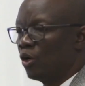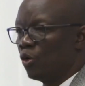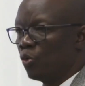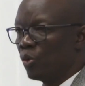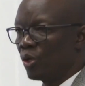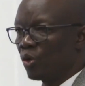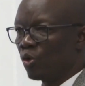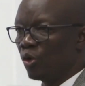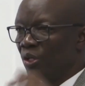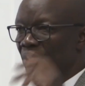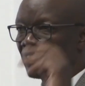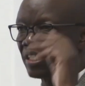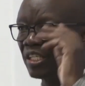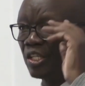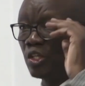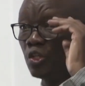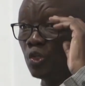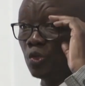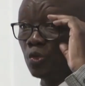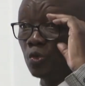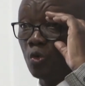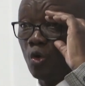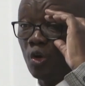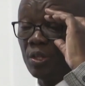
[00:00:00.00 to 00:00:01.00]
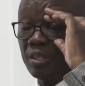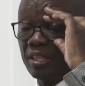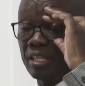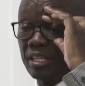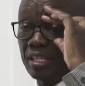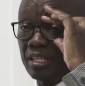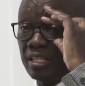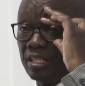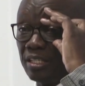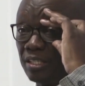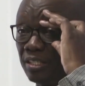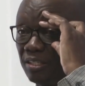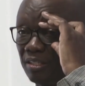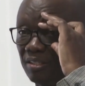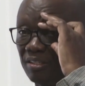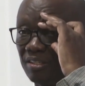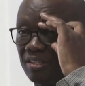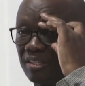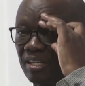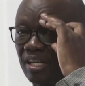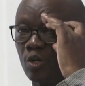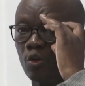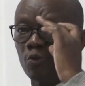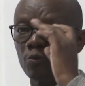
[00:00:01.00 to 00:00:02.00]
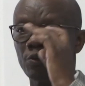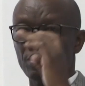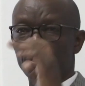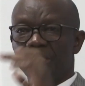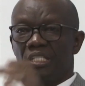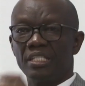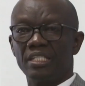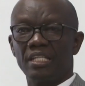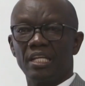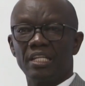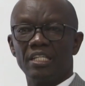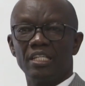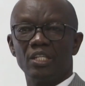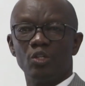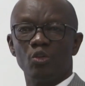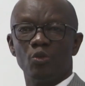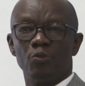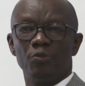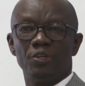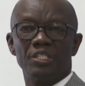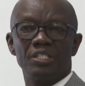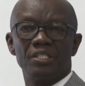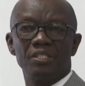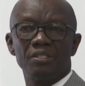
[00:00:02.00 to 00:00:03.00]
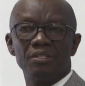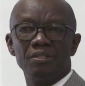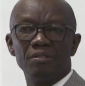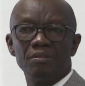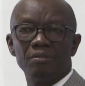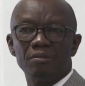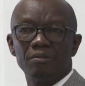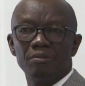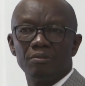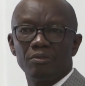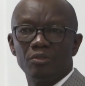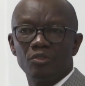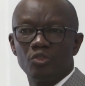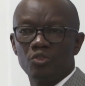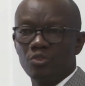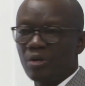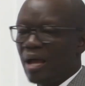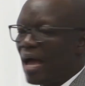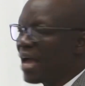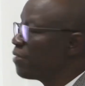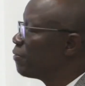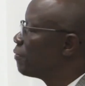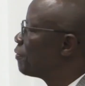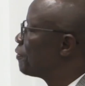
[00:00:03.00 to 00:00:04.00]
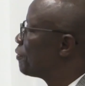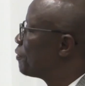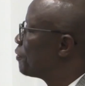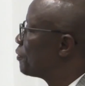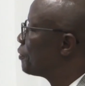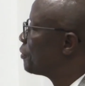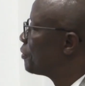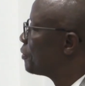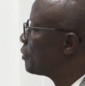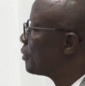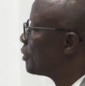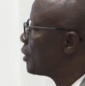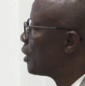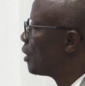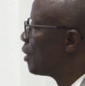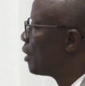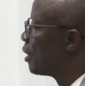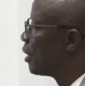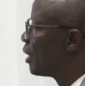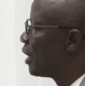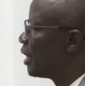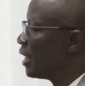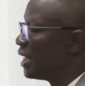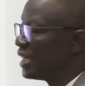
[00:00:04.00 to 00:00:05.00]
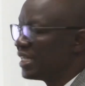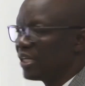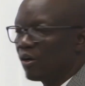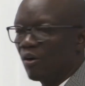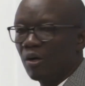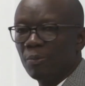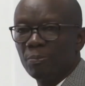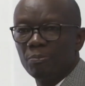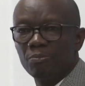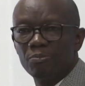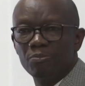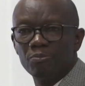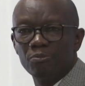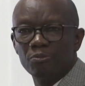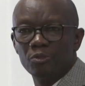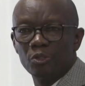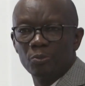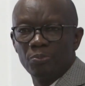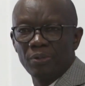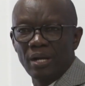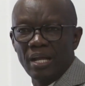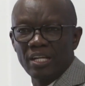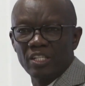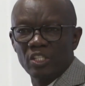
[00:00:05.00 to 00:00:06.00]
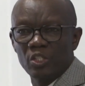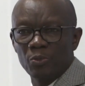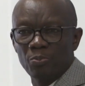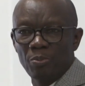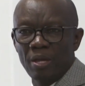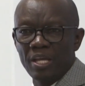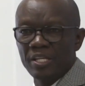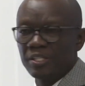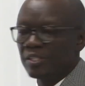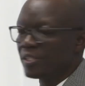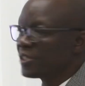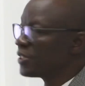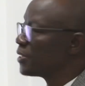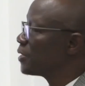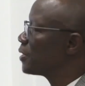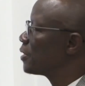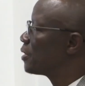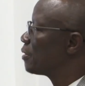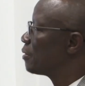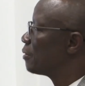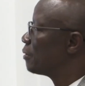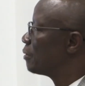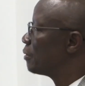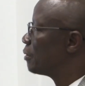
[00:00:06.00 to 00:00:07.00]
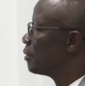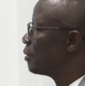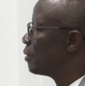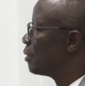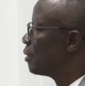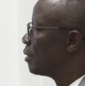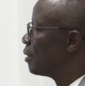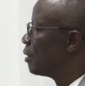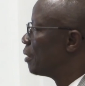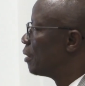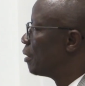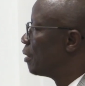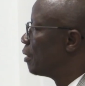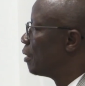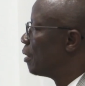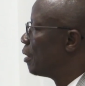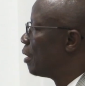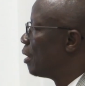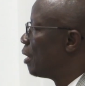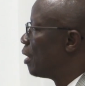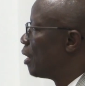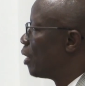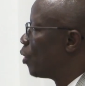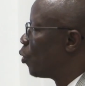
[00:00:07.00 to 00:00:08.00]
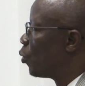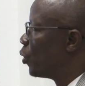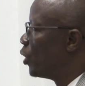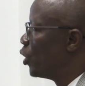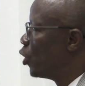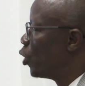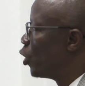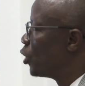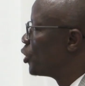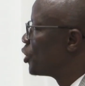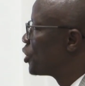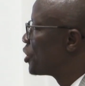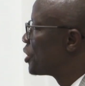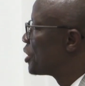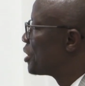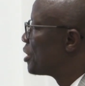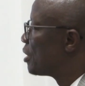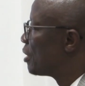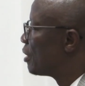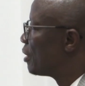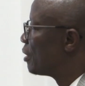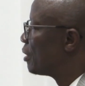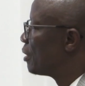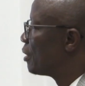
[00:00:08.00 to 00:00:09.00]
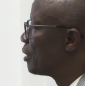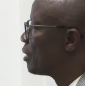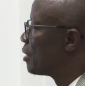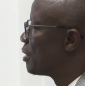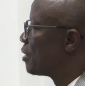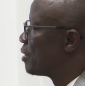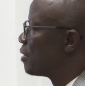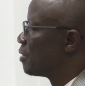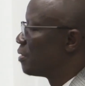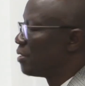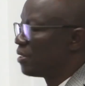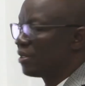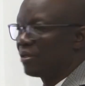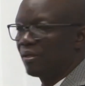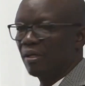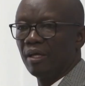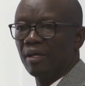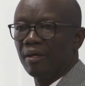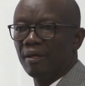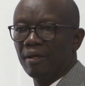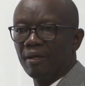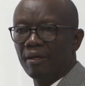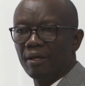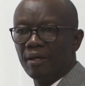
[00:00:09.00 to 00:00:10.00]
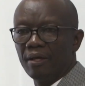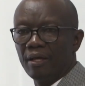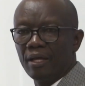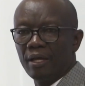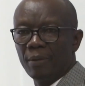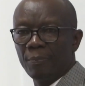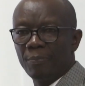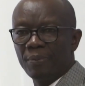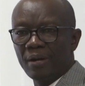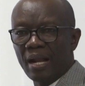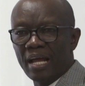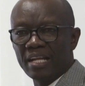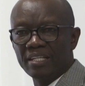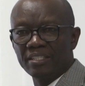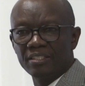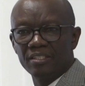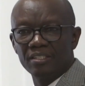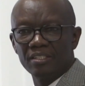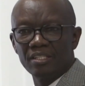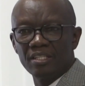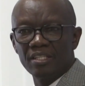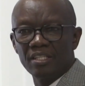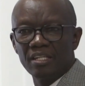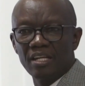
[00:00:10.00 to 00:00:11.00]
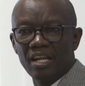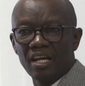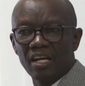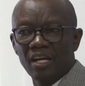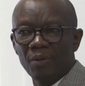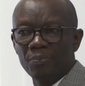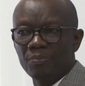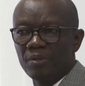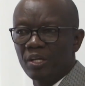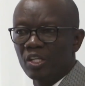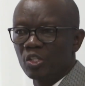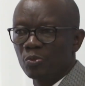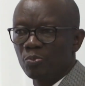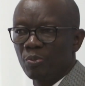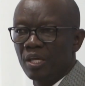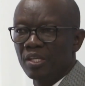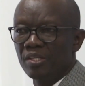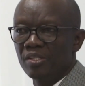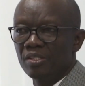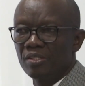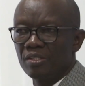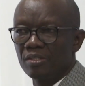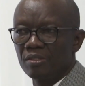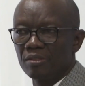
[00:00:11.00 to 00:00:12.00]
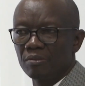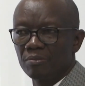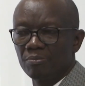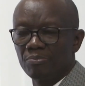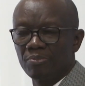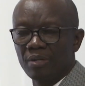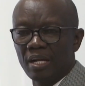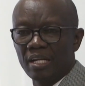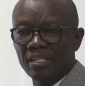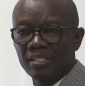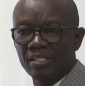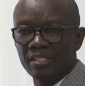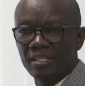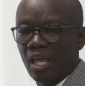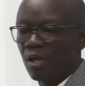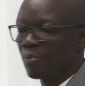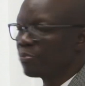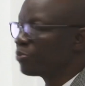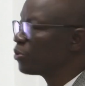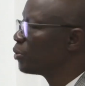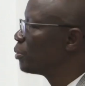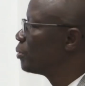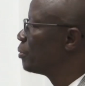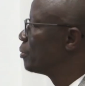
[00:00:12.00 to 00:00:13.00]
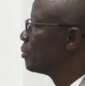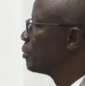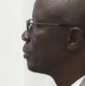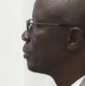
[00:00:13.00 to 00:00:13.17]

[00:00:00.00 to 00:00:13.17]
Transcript: We continue on the renovation and innovation drive in our brand spaces. We launched a brand in the Lagabia space, brand Seibu.